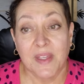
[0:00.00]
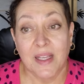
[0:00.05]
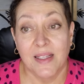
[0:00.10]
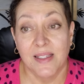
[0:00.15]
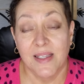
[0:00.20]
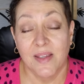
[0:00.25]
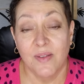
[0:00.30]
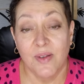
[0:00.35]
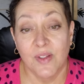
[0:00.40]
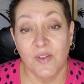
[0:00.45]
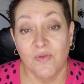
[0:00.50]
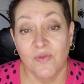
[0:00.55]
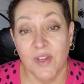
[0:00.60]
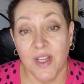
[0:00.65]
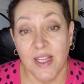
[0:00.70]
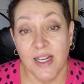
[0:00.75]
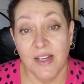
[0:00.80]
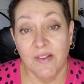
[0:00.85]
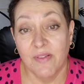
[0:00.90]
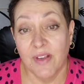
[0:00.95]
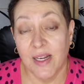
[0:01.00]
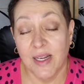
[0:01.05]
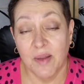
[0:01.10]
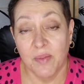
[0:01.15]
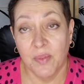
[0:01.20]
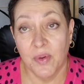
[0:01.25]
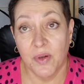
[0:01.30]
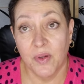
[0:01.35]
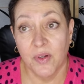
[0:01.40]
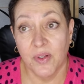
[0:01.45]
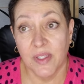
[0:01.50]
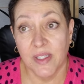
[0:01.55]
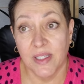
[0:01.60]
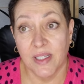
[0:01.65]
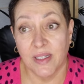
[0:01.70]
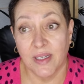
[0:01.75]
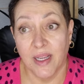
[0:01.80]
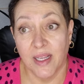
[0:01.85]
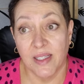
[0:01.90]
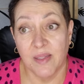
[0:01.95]
And so that's really, really
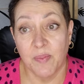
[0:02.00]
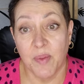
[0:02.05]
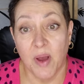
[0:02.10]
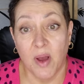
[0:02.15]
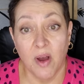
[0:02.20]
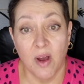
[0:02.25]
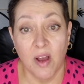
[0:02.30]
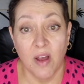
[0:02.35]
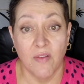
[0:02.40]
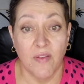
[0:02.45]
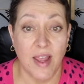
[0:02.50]
important as part